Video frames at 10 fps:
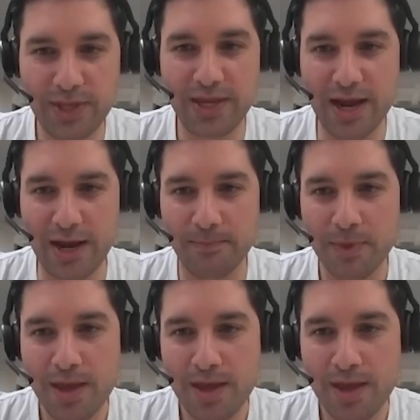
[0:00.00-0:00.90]
Yeah.
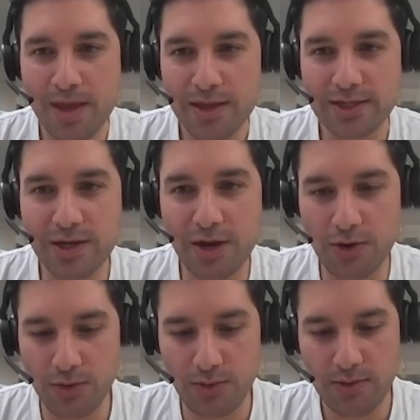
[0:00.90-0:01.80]
So